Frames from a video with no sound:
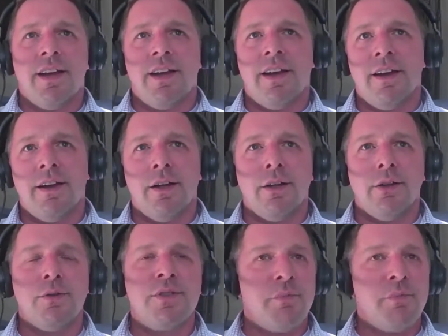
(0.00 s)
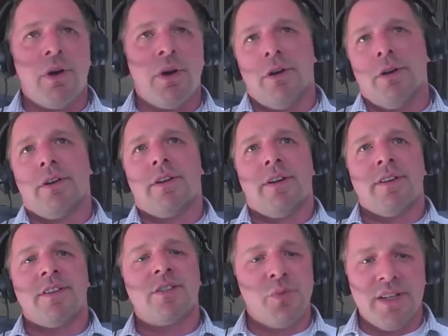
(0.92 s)
Luxembourg,
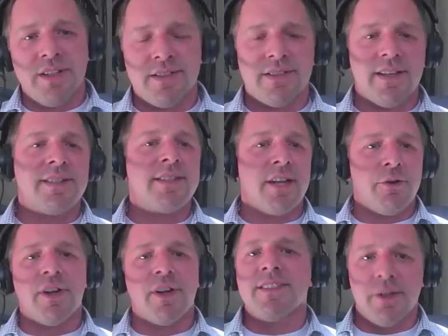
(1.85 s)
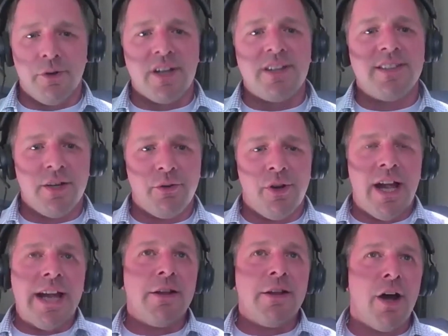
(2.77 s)
Swiss, et cetera, et cetera, et cetera.
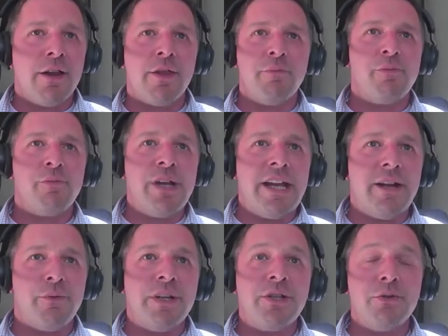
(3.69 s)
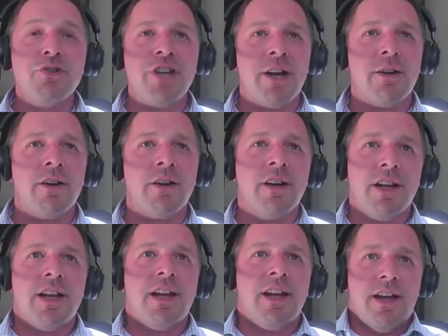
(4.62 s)
And a lot of them we do share.
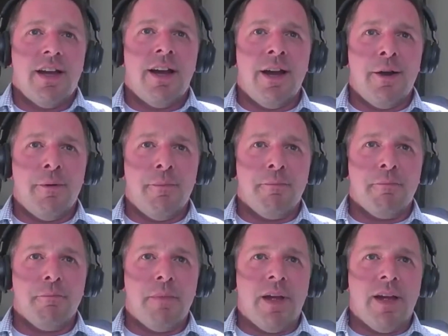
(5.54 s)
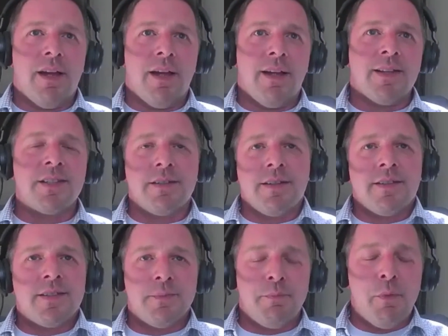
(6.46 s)

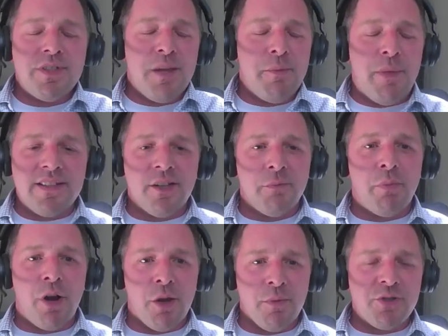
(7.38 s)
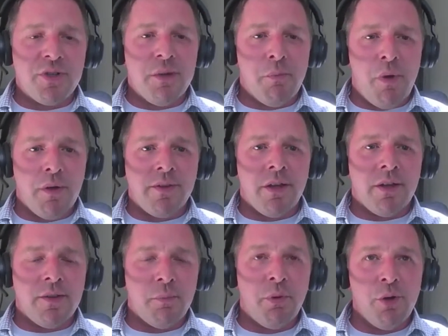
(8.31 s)
It's mostly based on parliamentary
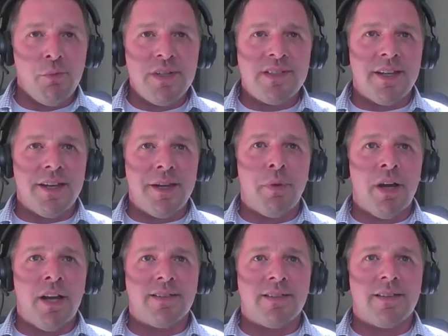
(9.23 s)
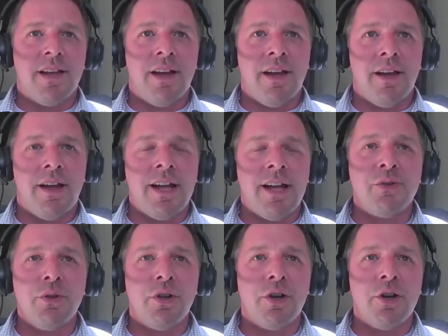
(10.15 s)
diplomacy, but I
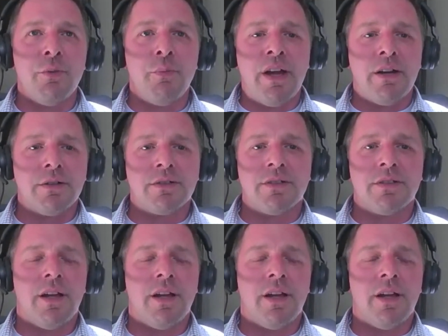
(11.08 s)
do learn about,